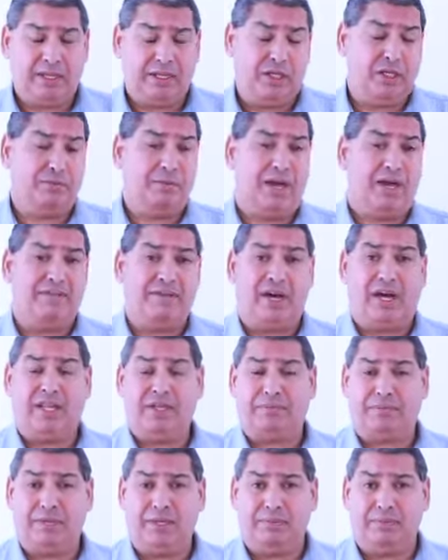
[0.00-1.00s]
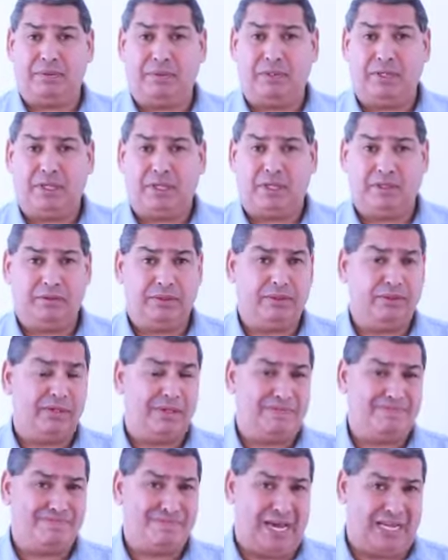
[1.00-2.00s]
You may have other people who are
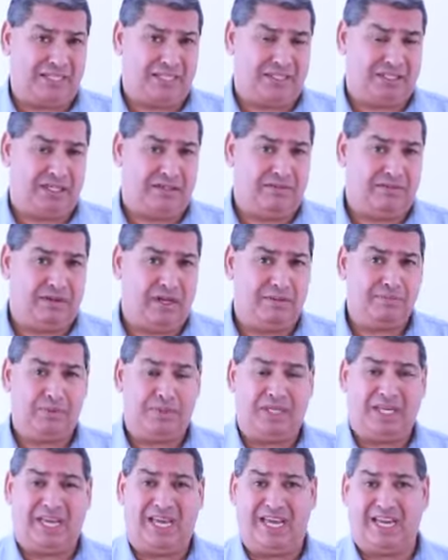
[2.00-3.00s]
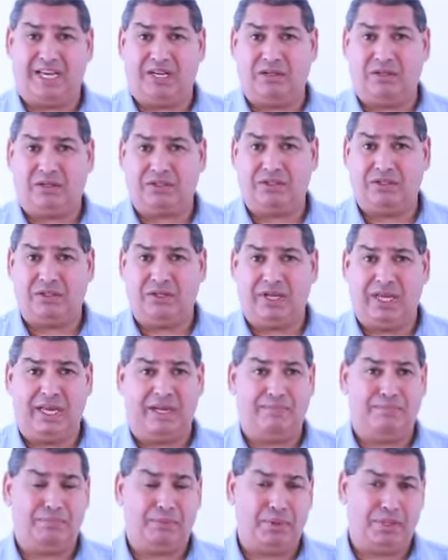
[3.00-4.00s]
doing mad stuff, like putting headlocks on
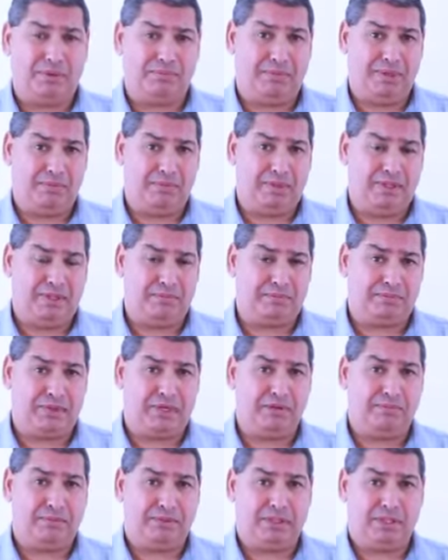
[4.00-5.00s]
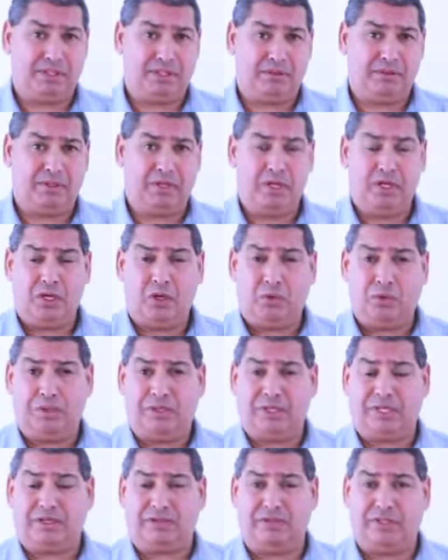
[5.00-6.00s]
and putting people in the prone position with
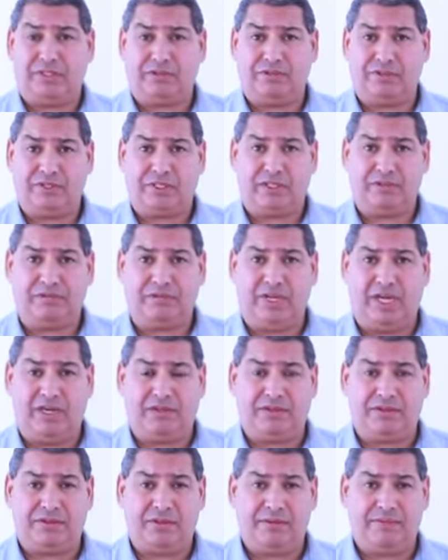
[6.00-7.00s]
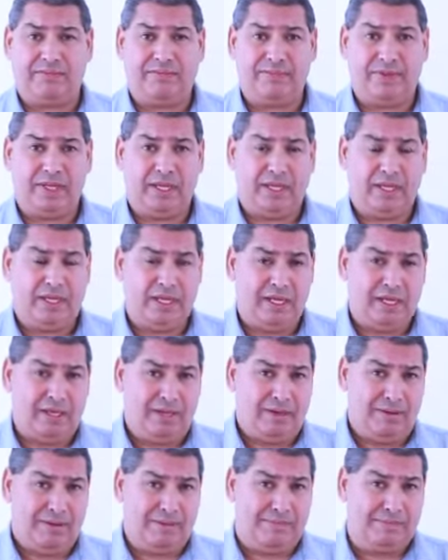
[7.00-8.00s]
an increased risk of death.
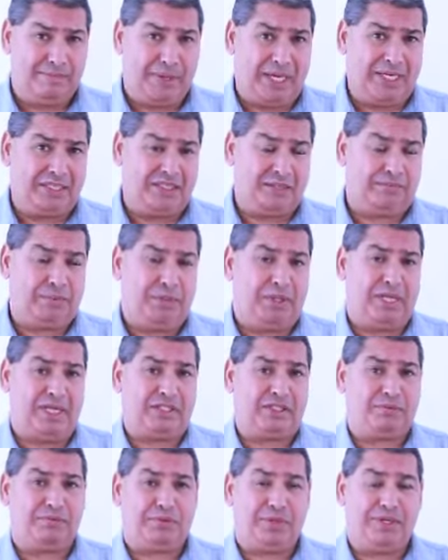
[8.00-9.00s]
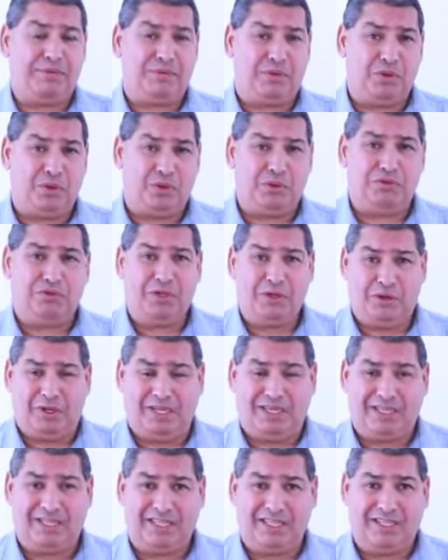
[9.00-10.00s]
Based upon that Supreme Court
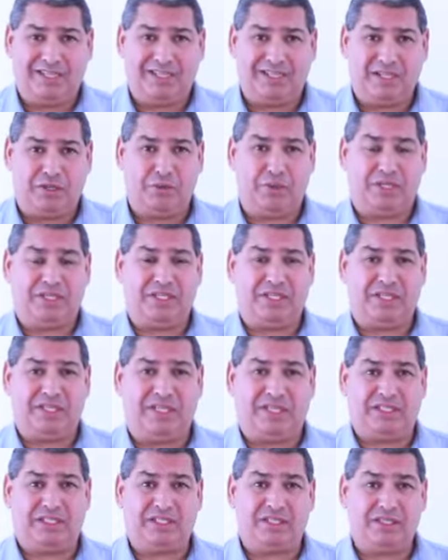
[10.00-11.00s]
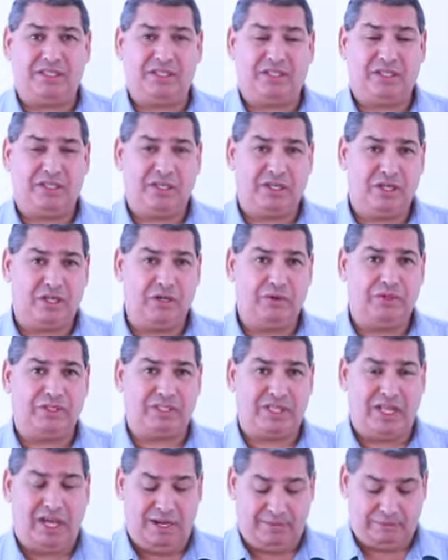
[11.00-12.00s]
ruling, the question is, who is
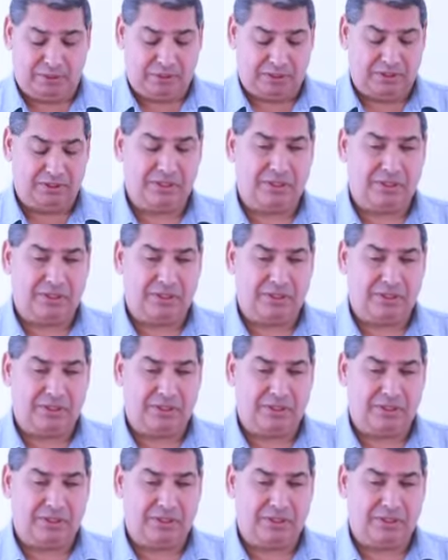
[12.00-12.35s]
liable?